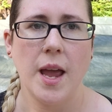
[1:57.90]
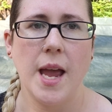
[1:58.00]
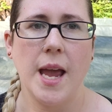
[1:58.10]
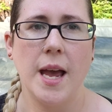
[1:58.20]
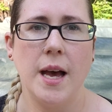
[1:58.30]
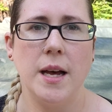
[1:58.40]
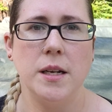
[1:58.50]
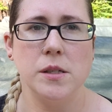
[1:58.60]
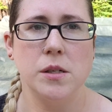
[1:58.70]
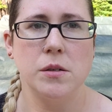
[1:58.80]

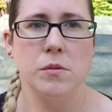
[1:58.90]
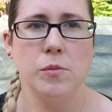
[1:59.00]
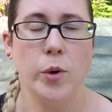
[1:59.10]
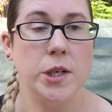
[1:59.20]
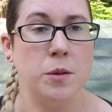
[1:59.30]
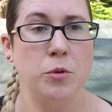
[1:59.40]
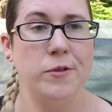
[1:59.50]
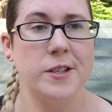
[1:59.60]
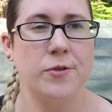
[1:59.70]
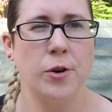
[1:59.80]
and went to move
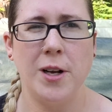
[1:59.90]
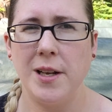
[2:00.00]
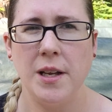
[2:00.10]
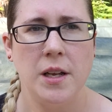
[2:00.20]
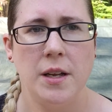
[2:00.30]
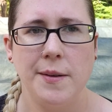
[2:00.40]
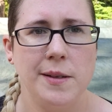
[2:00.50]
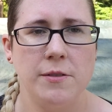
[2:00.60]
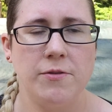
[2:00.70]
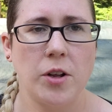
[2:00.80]
his foot,
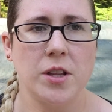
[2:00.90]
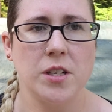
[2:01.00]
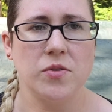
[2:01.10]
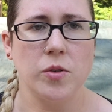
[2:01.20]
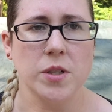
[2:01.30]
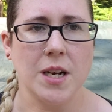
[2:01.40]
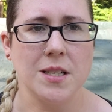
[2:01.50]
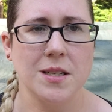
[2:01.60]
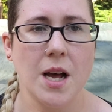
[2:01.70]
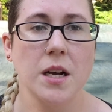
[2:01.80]
felt that his foot was kind of
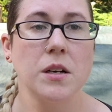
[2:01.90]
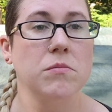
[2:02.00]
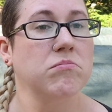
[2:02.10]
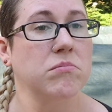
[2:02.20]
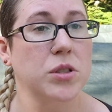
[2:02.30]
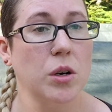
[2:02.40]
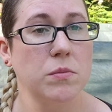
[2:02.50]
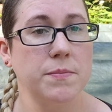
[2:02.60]
stuck, so